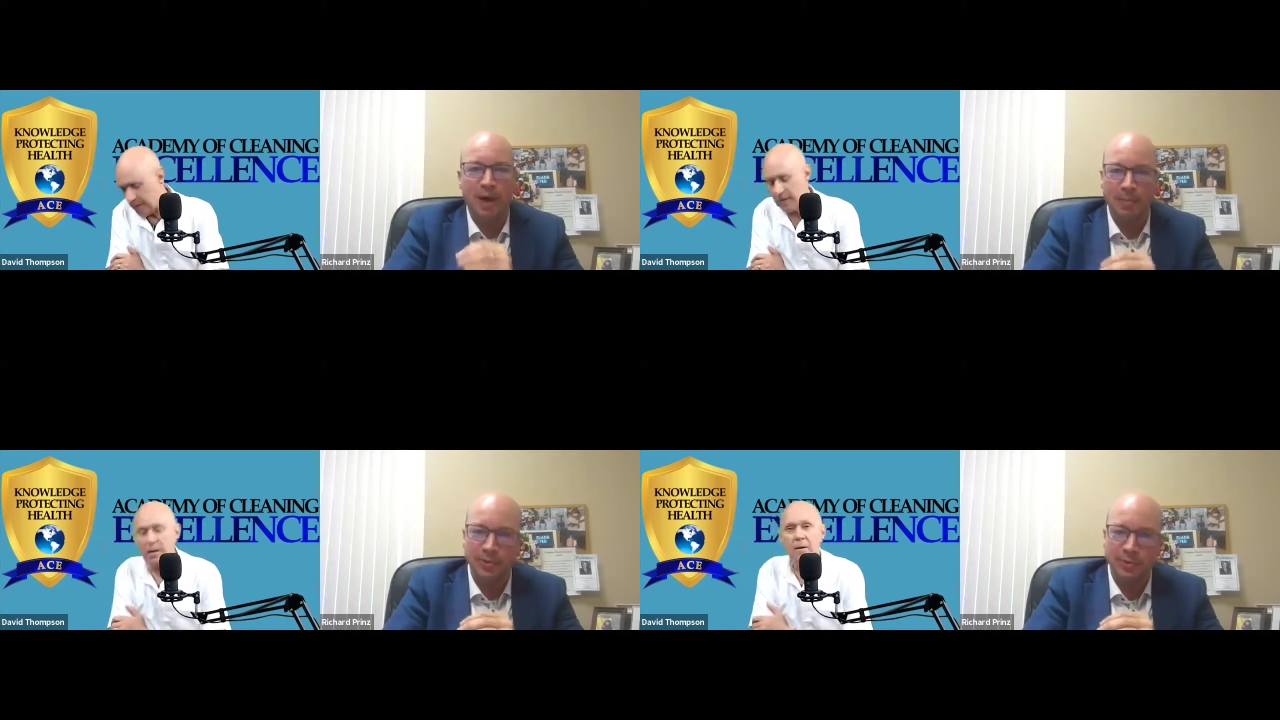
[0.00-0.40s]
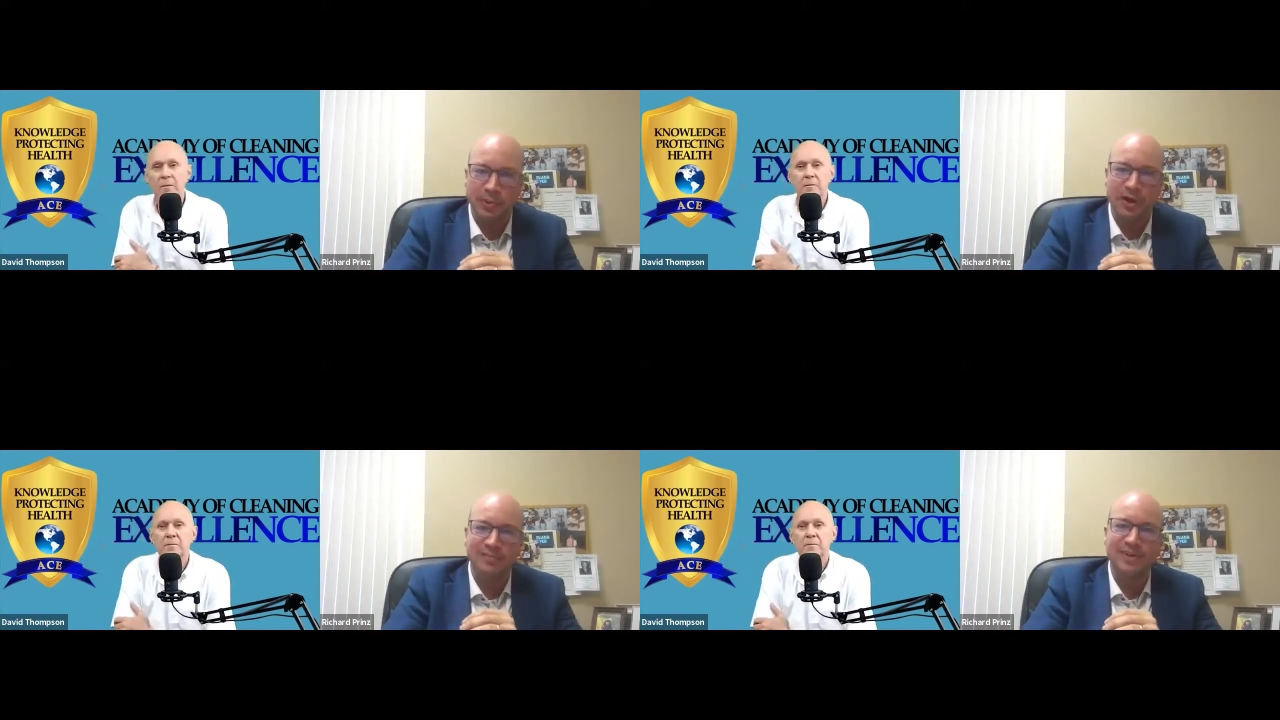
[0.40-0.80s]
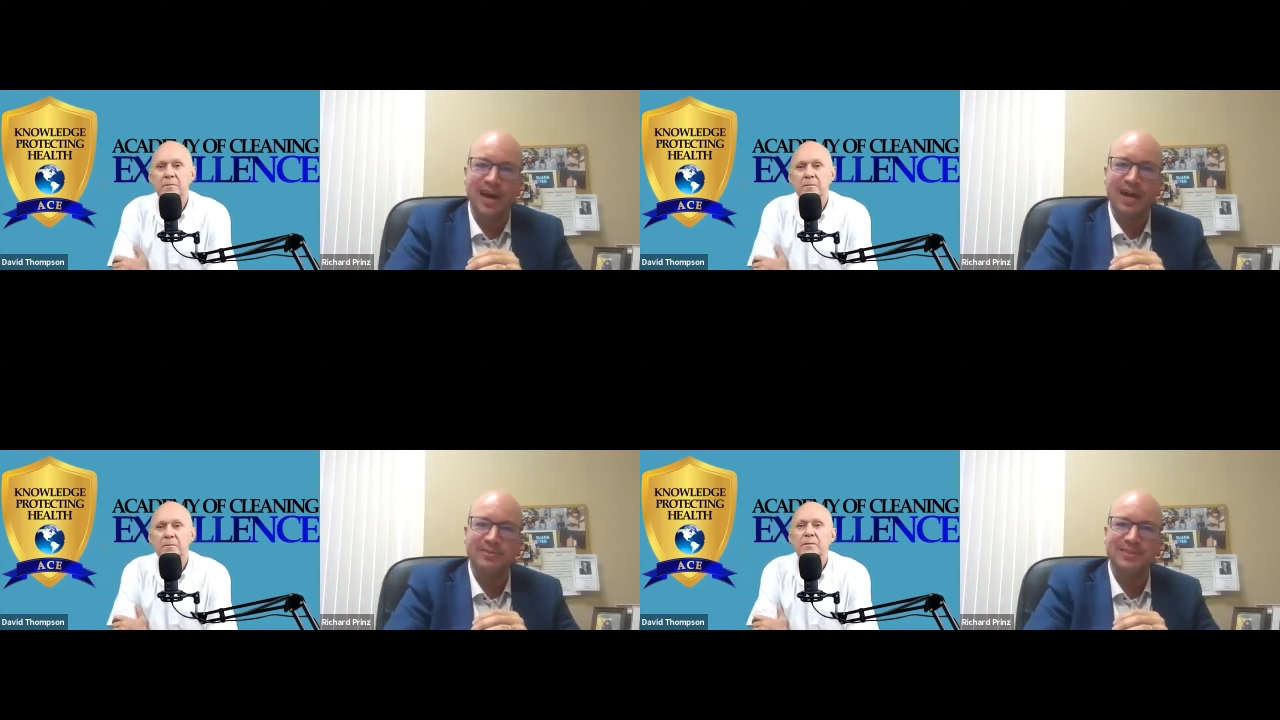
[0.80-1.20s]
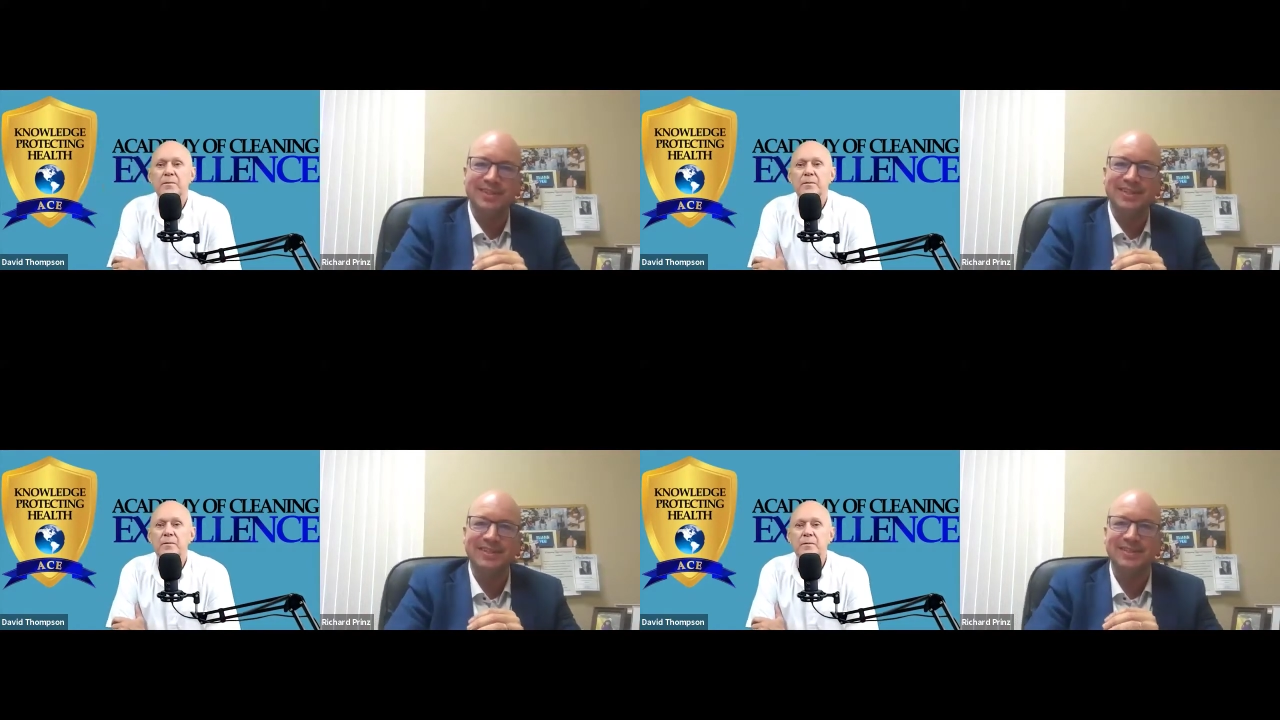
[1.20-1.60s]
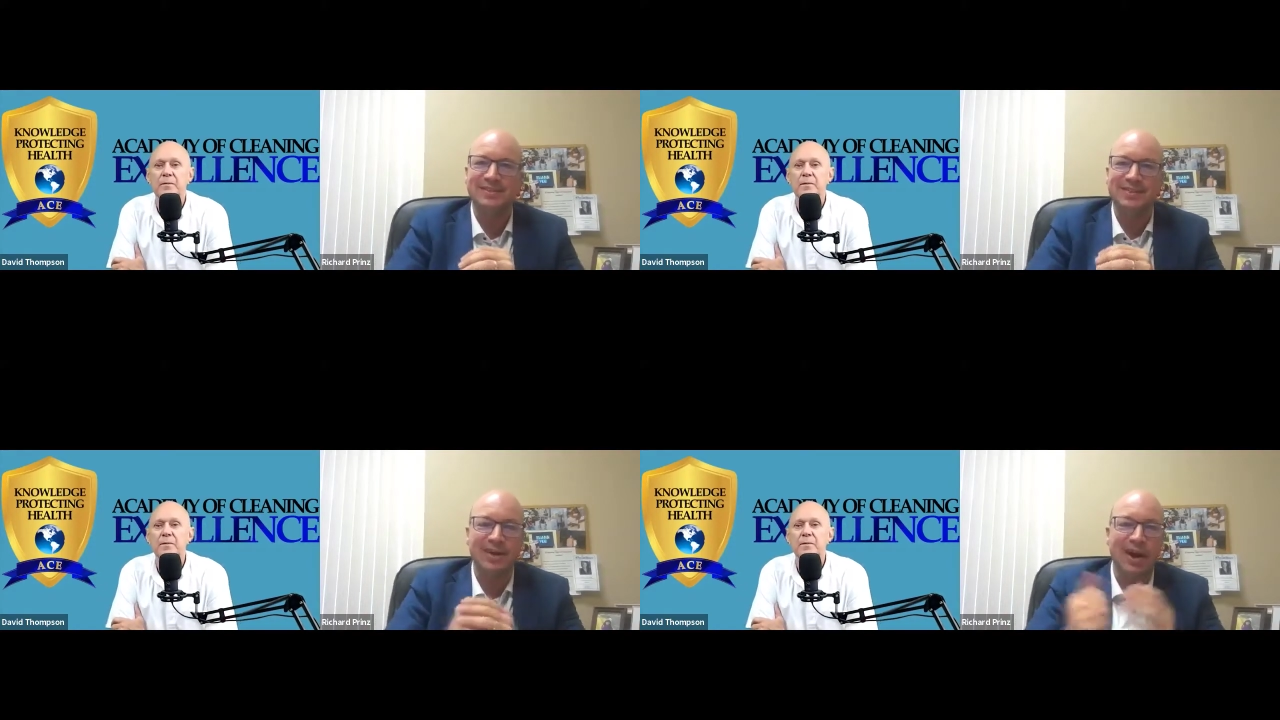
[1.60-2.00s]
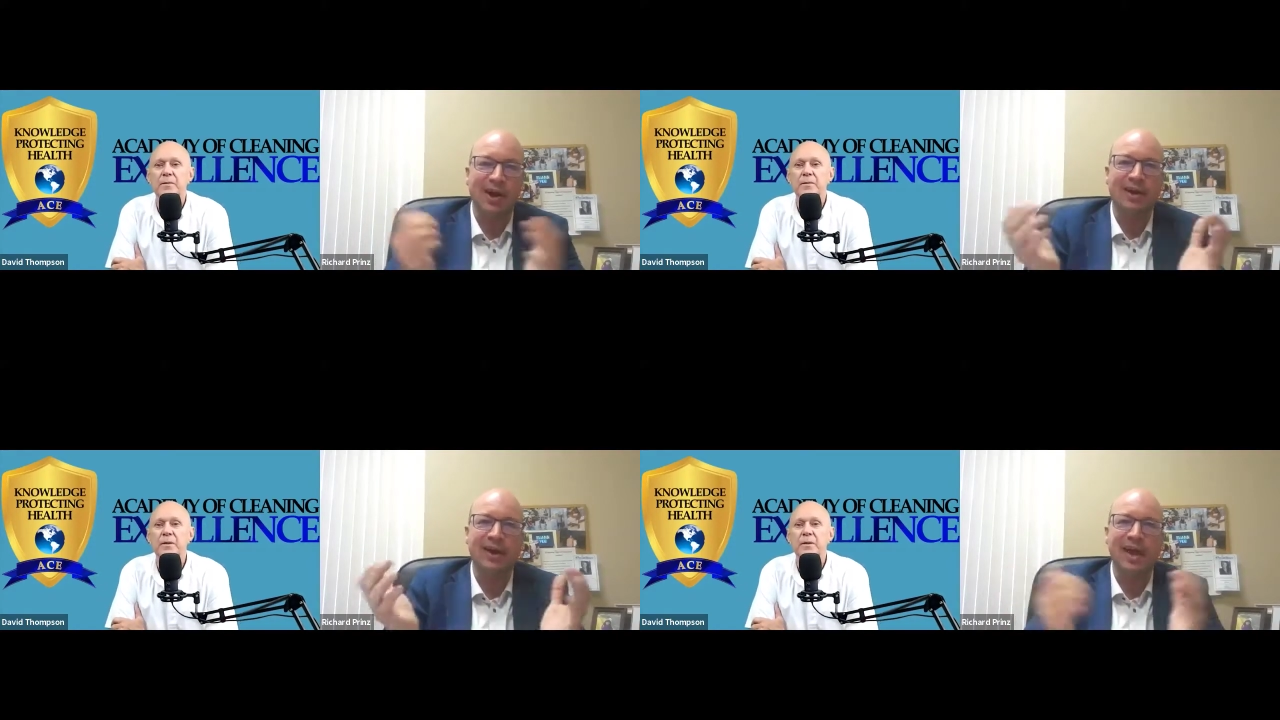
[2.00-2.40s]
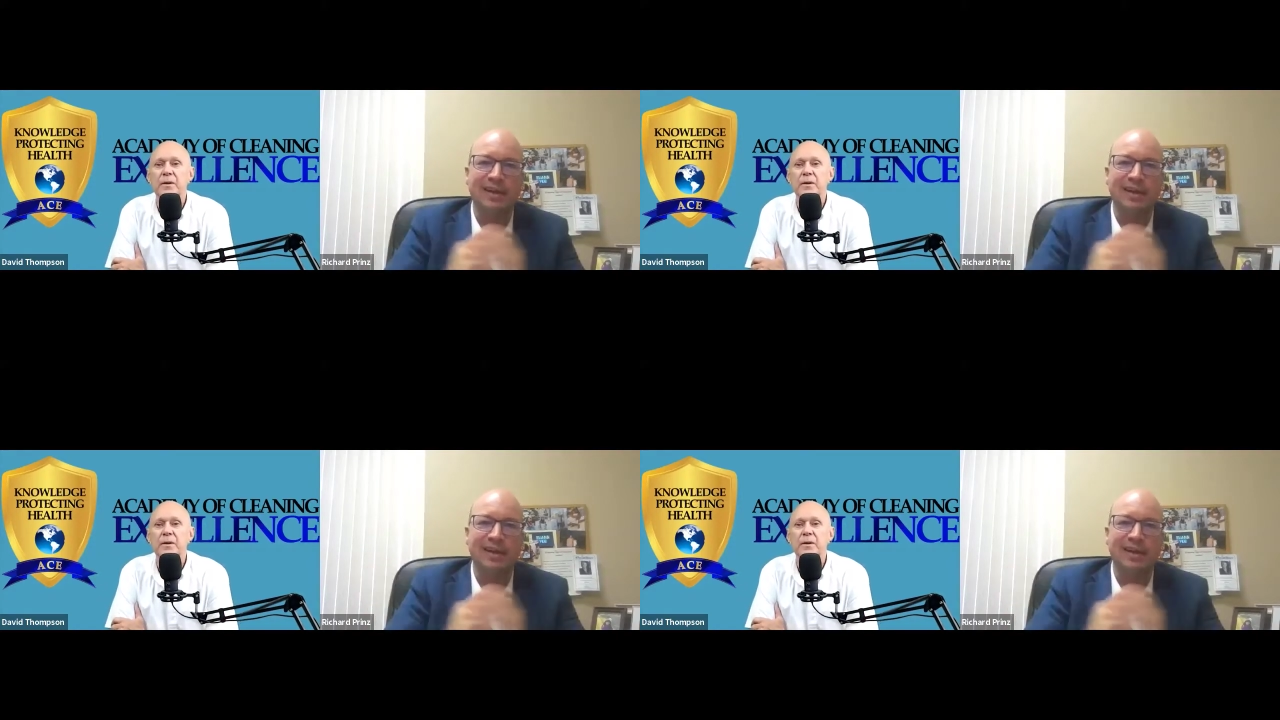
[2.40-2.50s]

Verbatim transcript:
Speaker 1: proper dwell times is, are